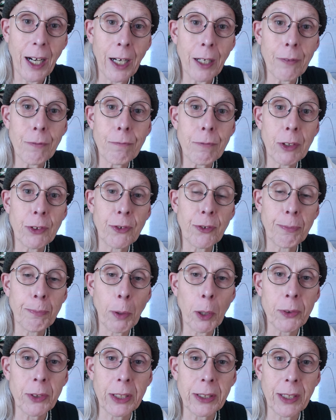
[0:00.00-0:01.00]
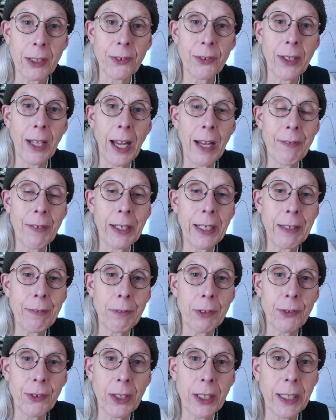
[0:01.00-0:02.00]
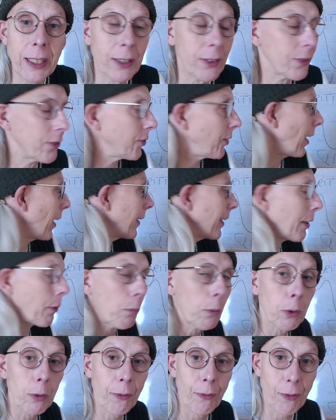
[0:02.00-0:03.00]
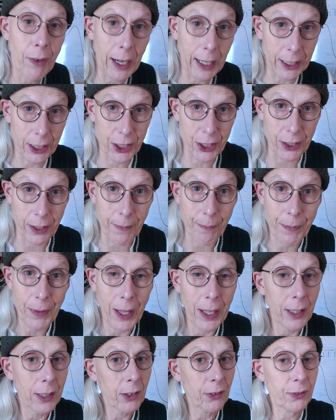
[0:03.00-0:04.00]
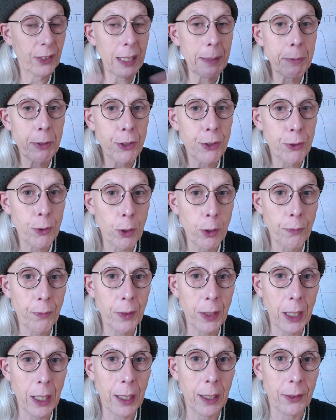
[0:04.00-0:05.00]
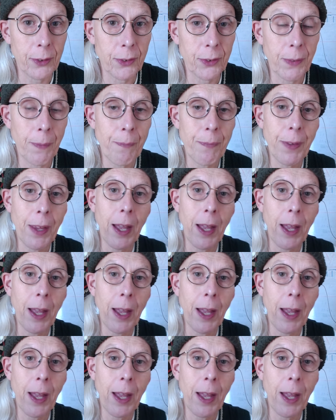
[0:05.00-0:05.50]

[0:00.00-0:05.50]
can't respond, it doesn't have any resilience, and it will fracture. Same is true of glass.